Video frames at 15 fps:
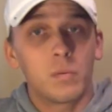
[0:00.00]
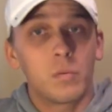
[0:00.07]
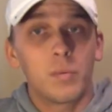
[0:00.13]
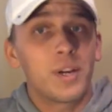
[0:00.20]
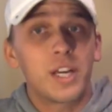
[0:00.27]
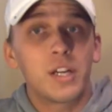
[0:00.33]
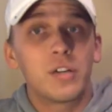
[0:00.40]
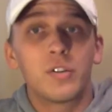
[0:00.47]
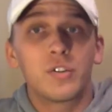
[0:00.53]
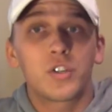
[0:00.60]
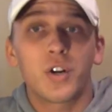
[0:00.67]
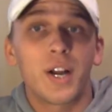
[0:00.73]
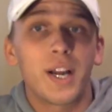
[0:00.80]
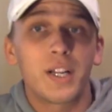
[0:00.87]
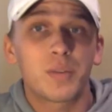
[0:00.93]
we can do
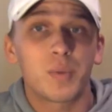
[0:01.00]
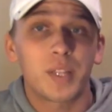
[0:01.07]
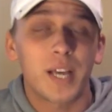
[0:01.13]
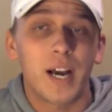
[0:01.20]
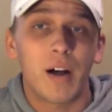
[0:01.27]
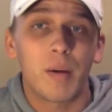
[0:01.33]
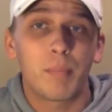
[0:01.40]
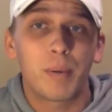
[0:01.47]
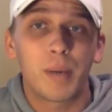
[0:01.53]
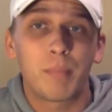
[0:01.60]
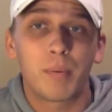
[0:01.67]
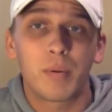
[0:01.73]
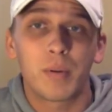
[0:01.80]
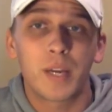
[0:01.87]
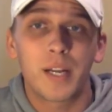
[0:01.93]
trades without
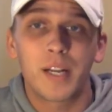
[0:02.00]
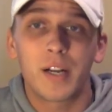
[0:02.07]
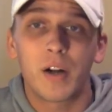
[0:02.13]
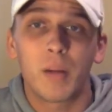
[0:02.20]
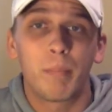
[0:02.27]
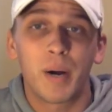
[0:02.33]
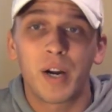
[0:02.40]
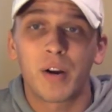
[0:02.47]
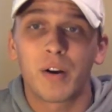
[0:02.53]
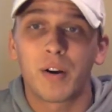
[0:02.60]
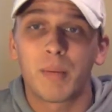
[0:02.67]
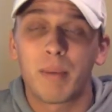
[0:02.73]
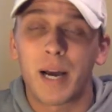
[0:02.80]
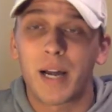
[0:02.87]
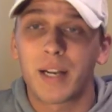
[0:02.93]
people getting all
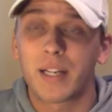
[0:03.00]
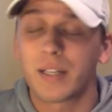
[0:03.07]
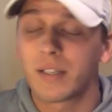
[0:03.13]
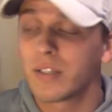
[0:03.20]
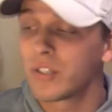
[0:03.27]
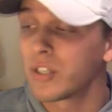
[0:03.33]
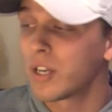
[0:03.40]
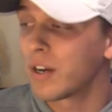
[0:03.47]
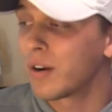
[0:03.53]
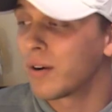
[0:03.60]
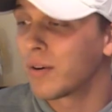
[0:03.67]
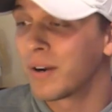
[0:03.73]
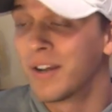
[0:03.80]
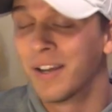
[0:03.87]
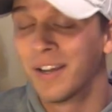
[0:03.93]
butthurt about it. So,